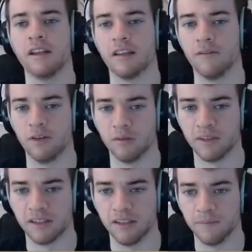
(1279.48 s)
like having you on my
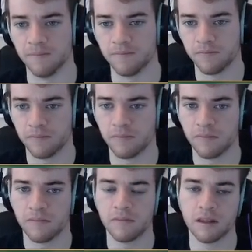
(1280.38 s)
team.
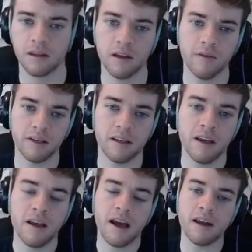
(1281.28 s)
You have a...
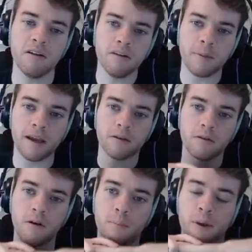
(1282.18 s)
I don't know if
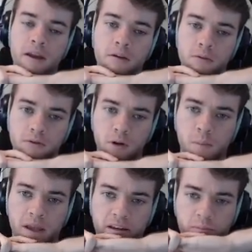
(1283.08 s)
Pangoro or
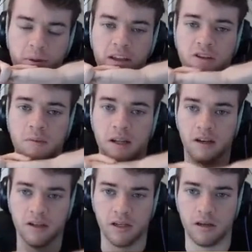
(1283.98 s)
Pan get a
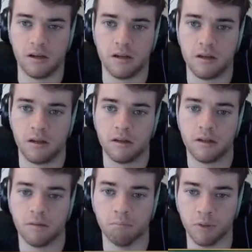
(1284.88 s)
good
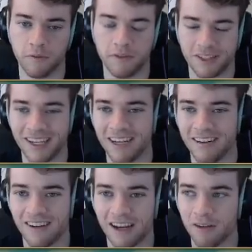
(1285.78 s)
move set.
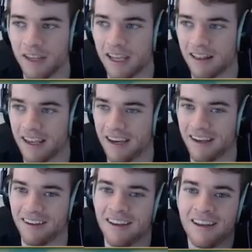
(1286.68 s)
I know they get, like...
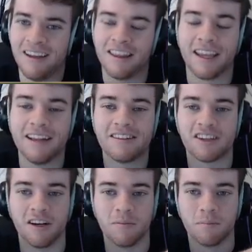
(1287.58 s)
They get
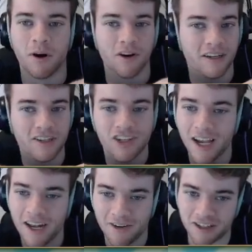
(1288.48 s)
some parting
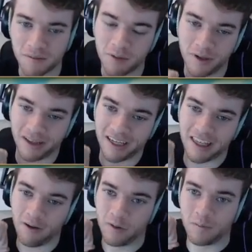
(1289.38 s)
shot or something weird like
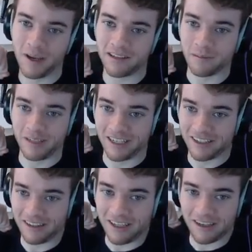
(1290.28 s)
that, which makes them
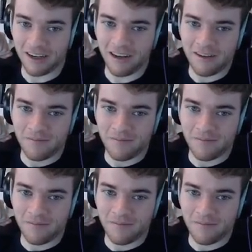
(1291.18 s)
decently good.